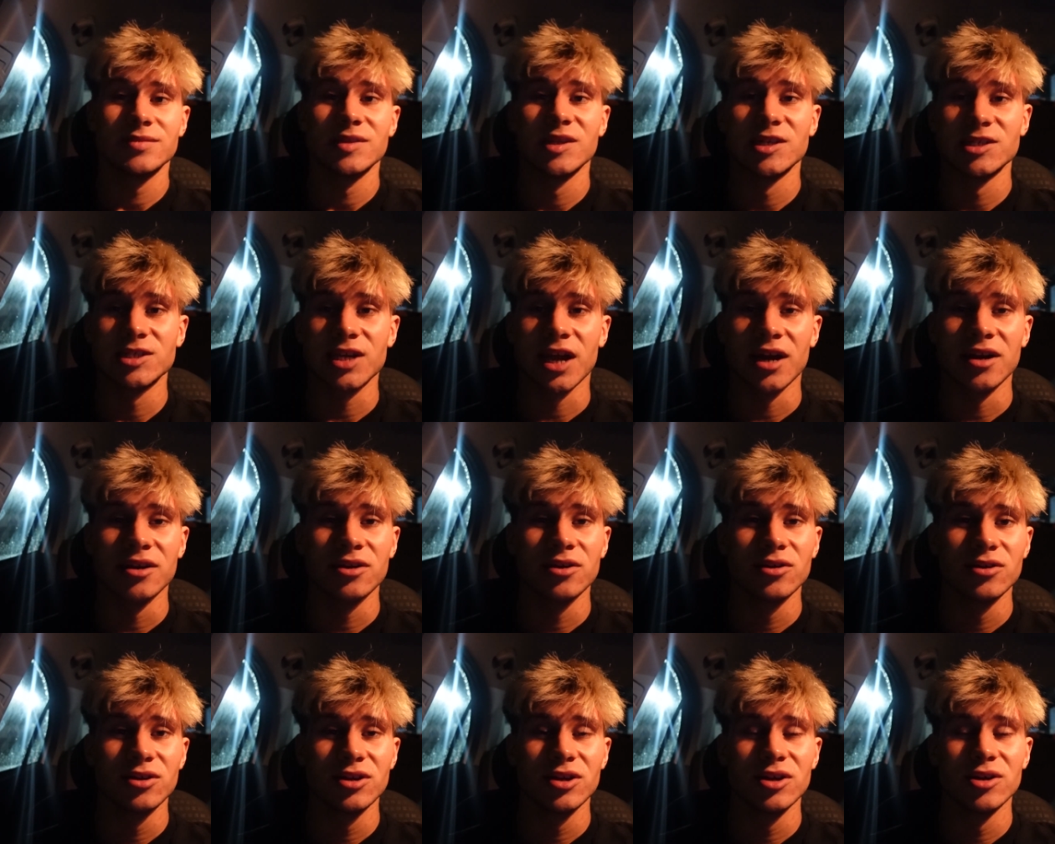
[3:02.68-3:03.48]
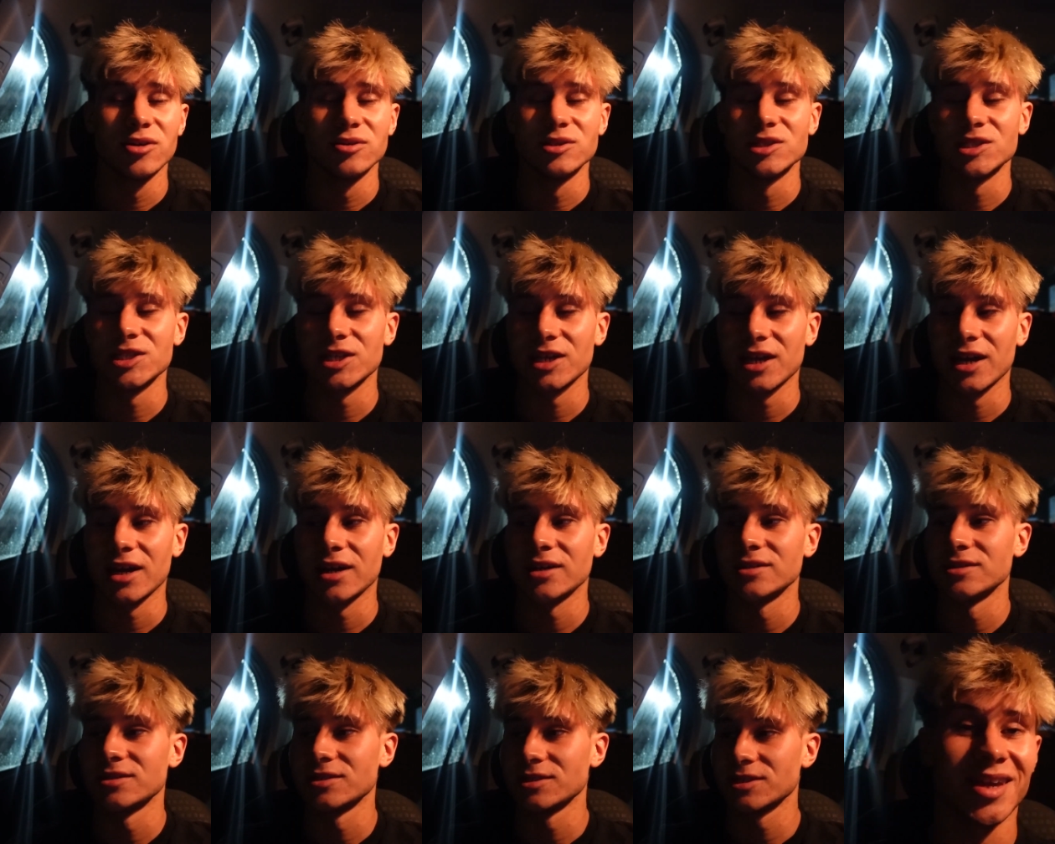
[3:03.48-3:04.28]
this kind of good news
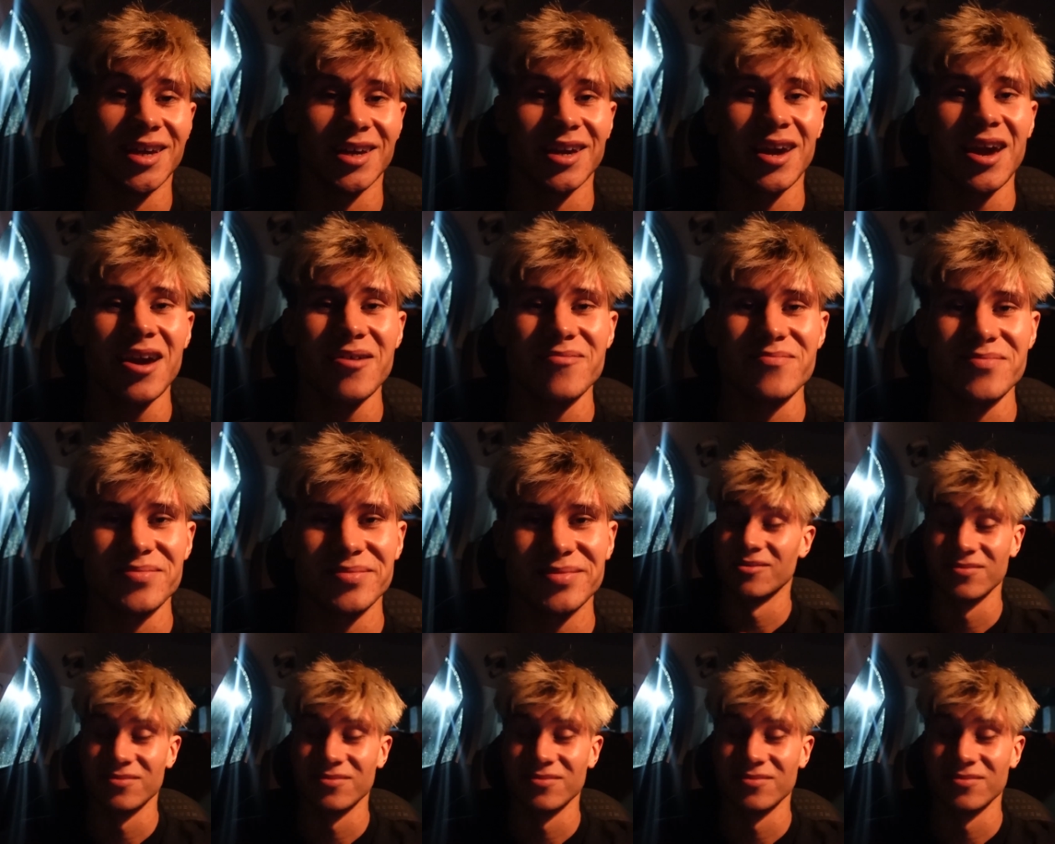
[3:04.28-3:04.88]
and it came.